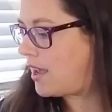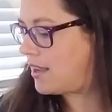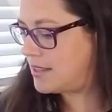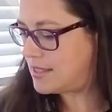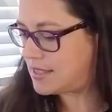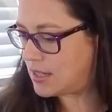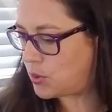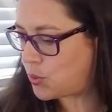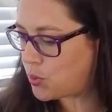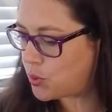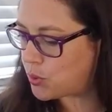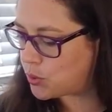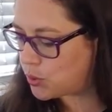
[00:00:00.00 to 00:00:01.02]

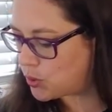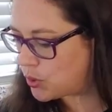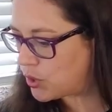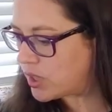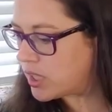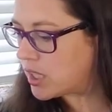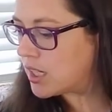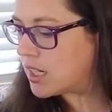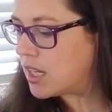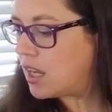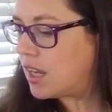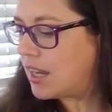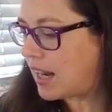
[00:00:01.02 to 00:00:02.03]
score.
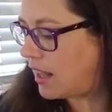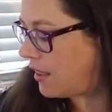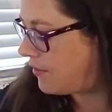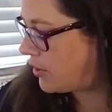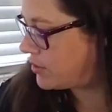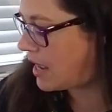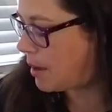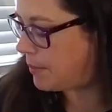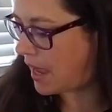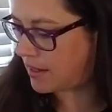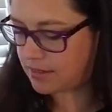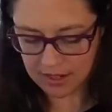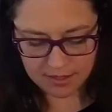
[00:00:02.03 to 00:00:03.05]
Gotta love those happy
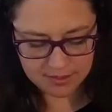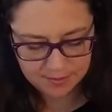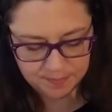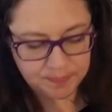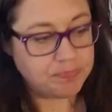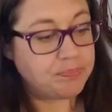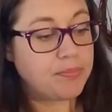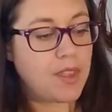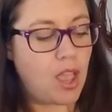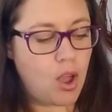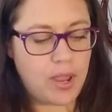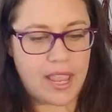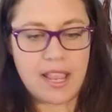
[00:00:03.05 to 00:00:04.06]
accidents.
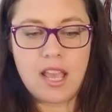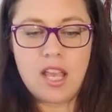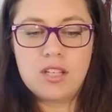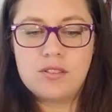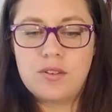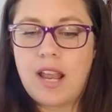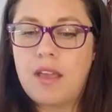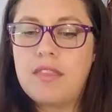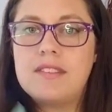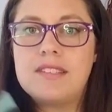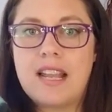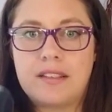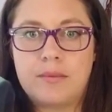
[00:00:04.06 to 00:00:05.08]
Okay, so now this
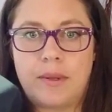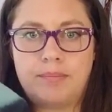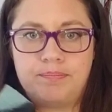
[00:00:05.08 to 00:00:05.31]
next one.